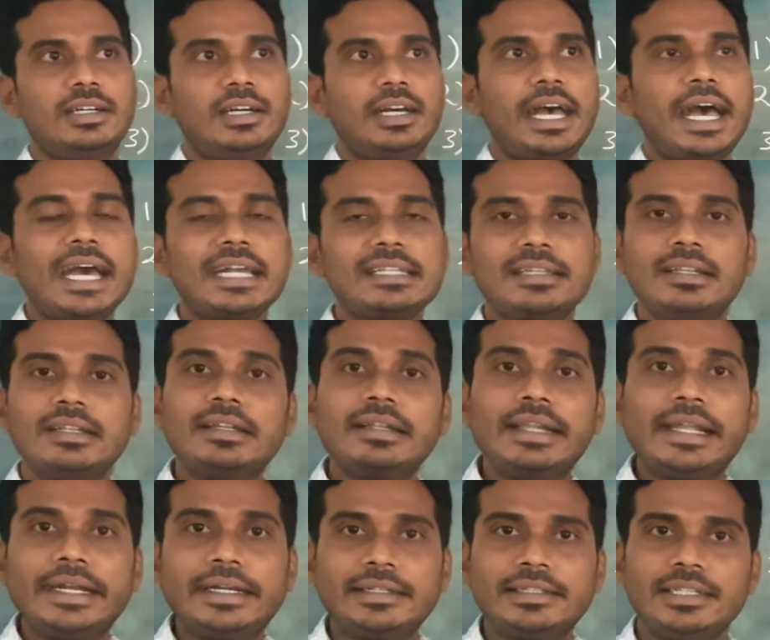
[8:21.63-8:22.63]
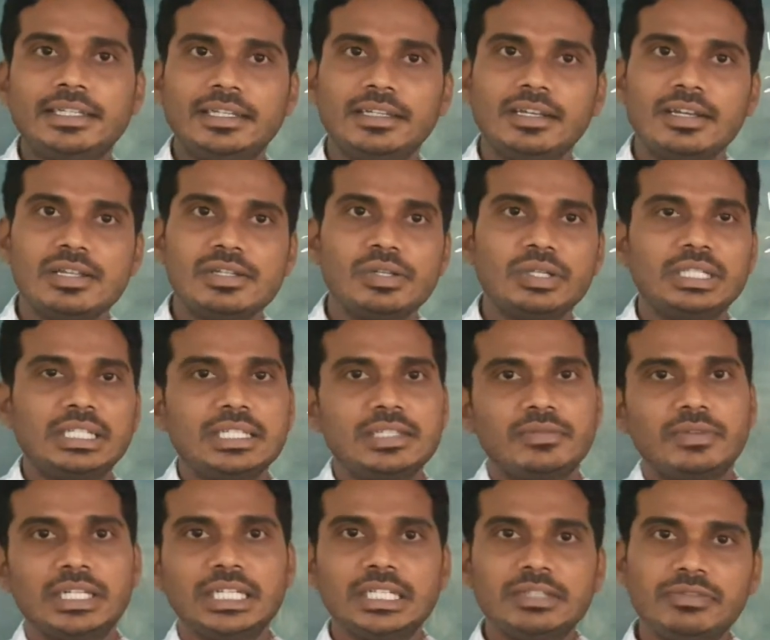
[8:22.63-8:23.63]
as circulatory, so it is
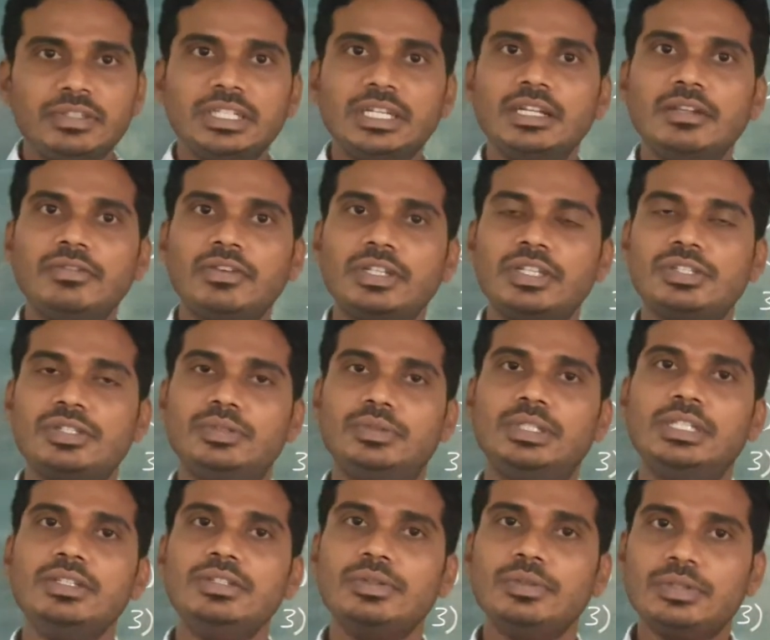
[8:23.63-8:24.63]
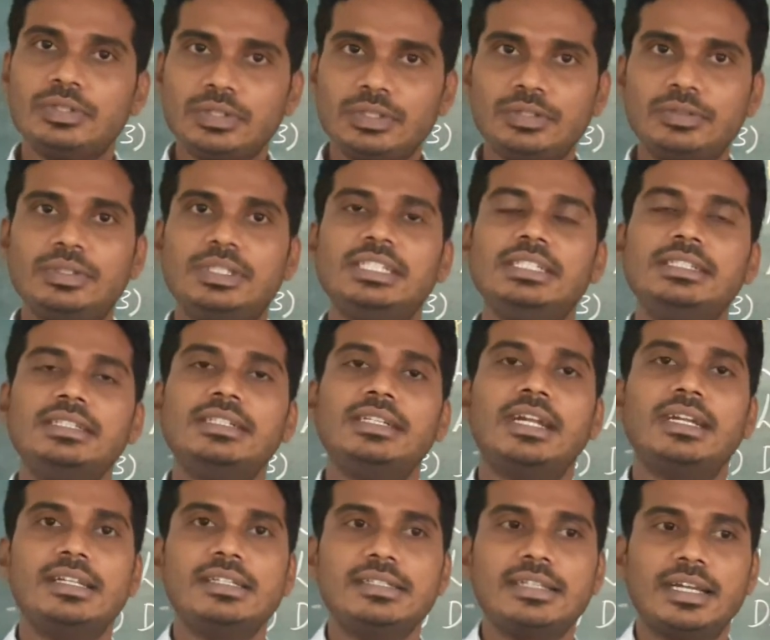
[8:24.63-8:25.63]
very difficult for the students to sit and
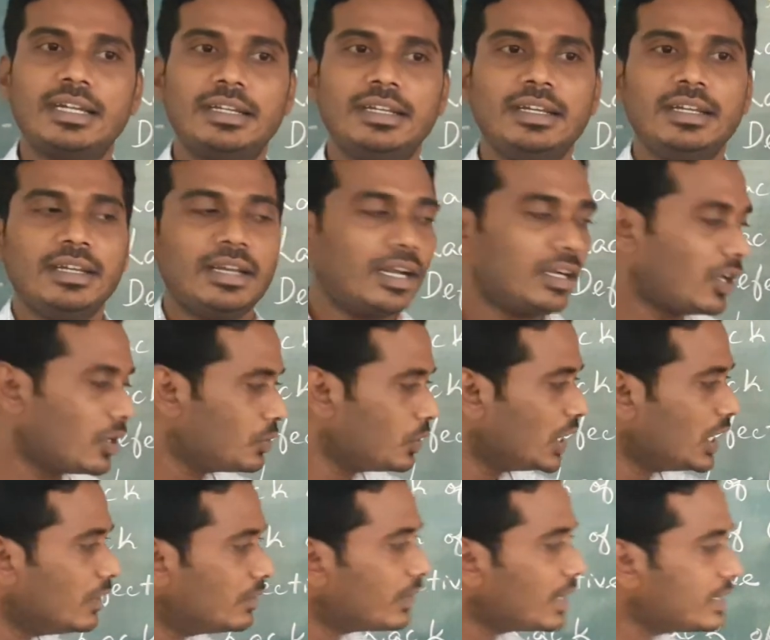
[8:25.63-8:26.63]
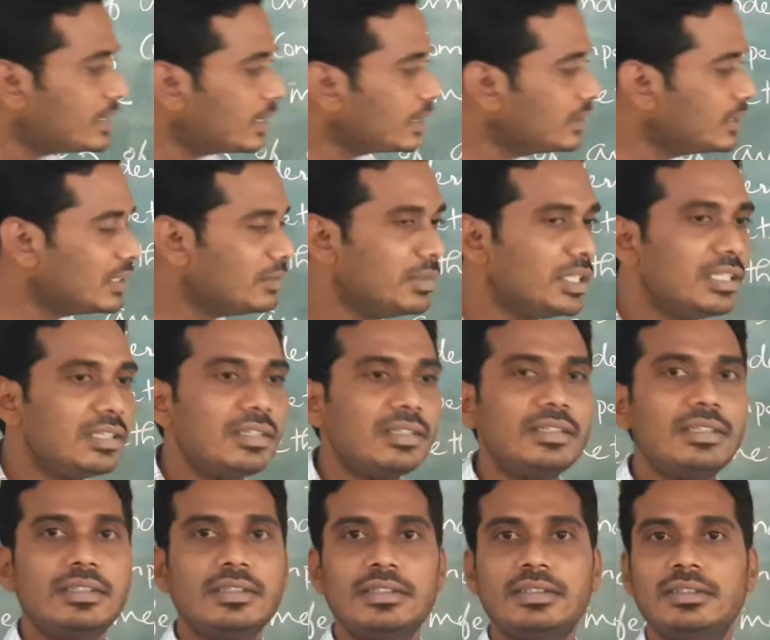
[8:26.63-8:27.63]
understand. And also infrastructure means
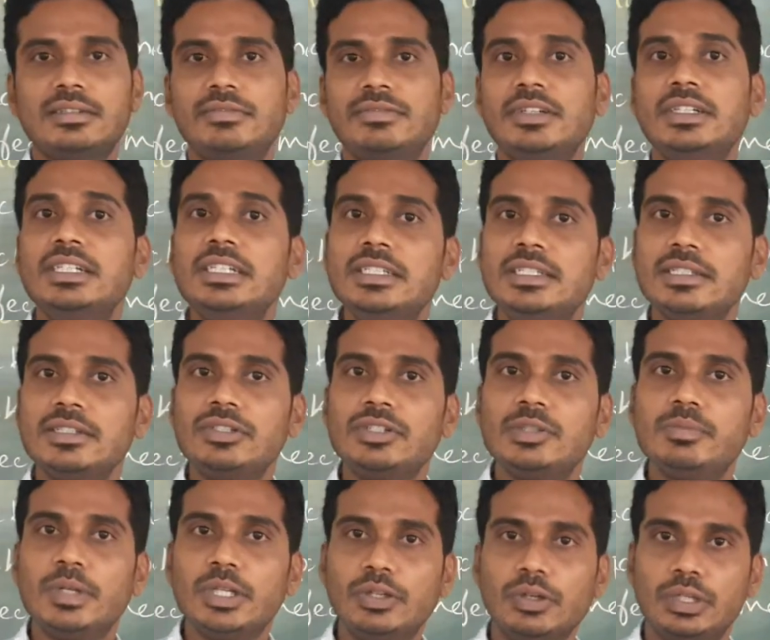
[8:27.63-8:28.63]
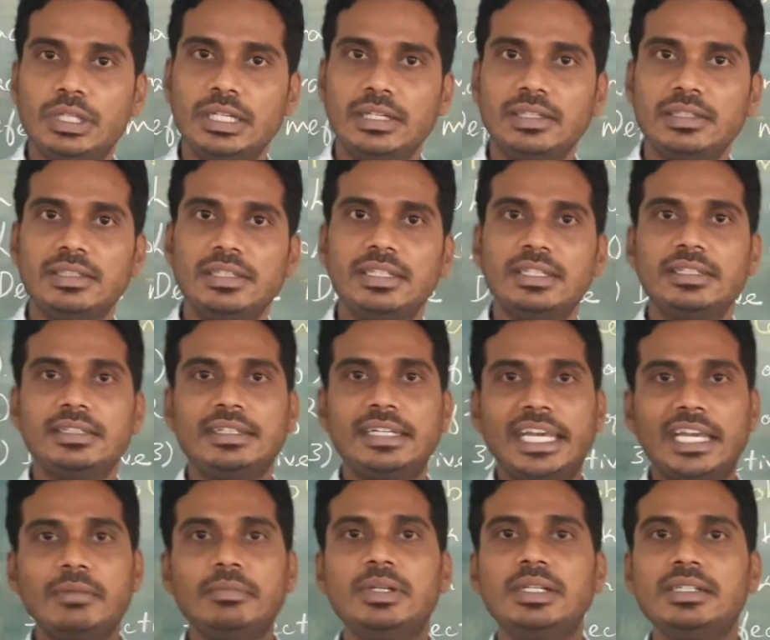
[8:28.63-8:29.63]
the furniture should be good, the
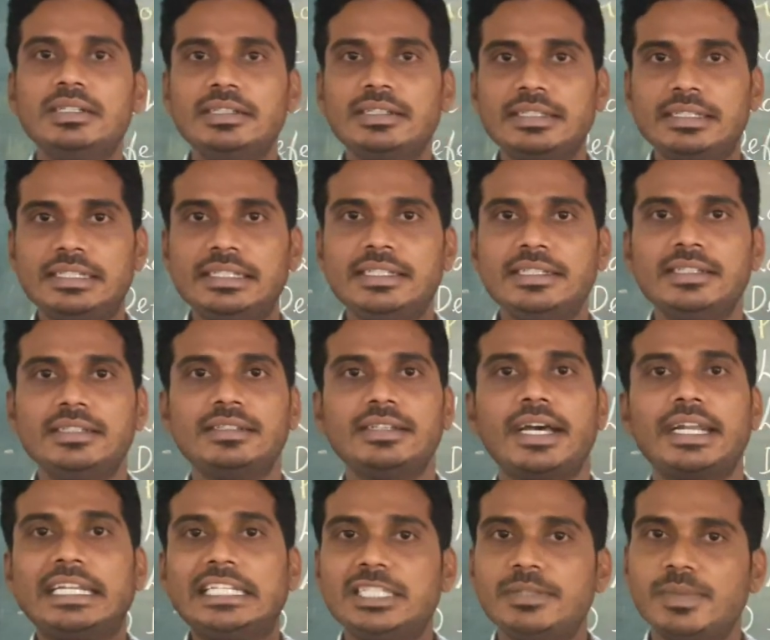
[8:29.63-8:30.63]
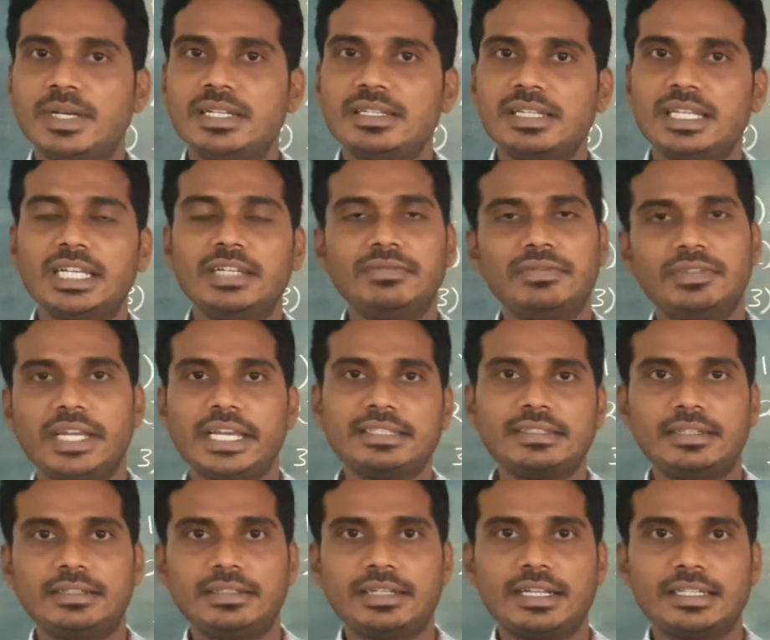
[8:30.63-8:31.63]
table, sitting arrangements,
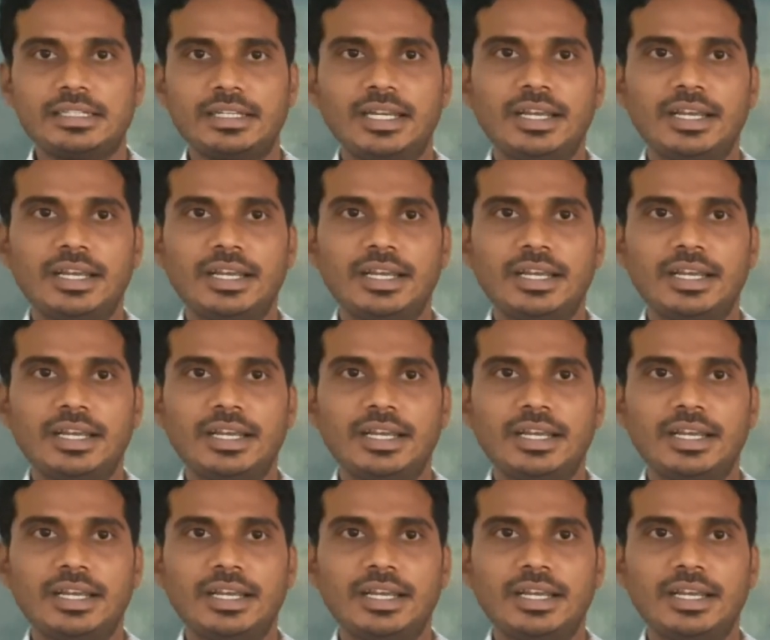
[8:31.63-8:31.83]
etc.